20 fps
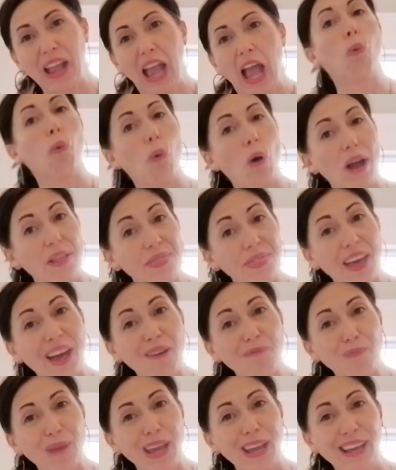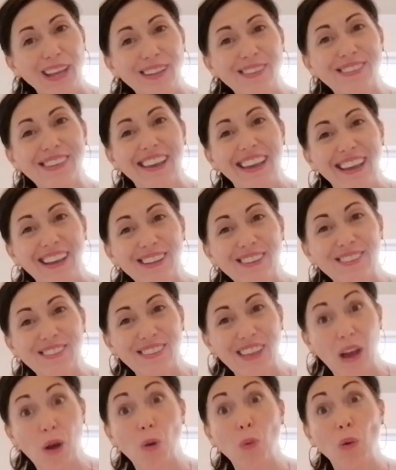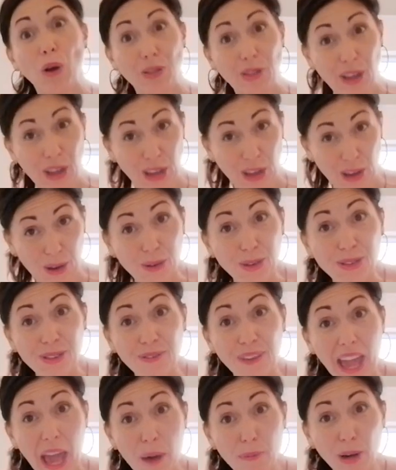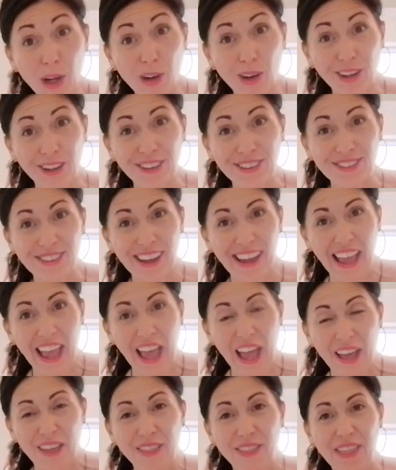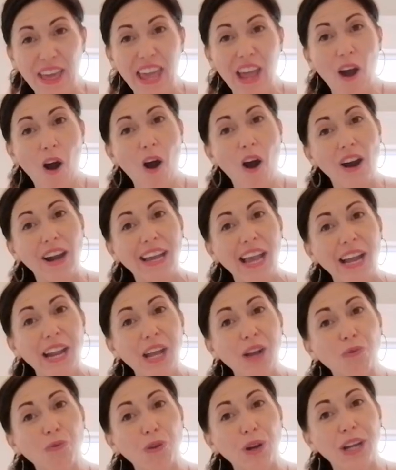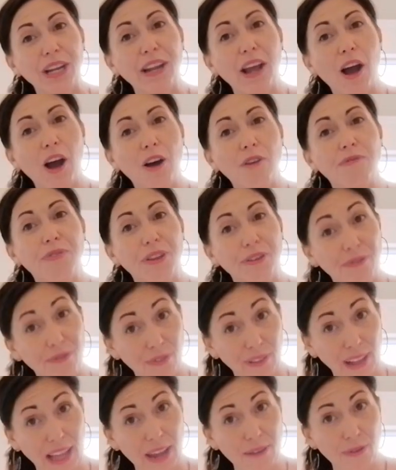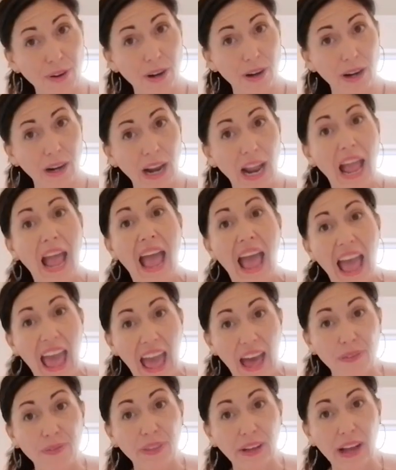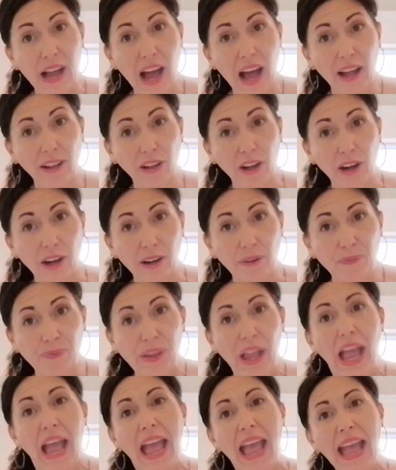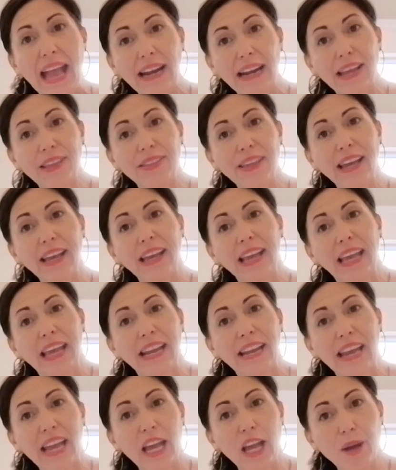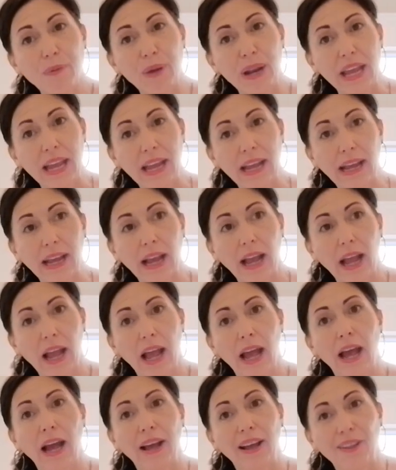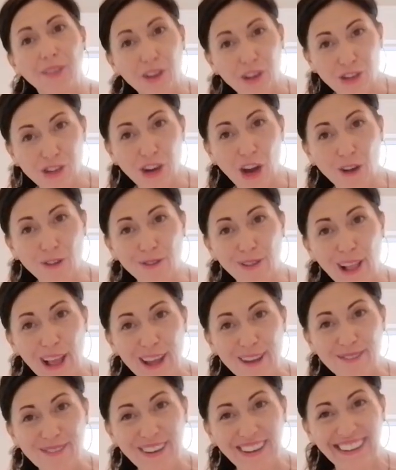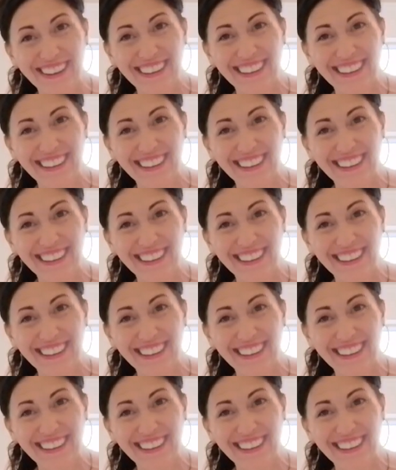What that means is that with the use of chemicals, they are getting rid of the flavor and the color, anything inhibiting the shelf life.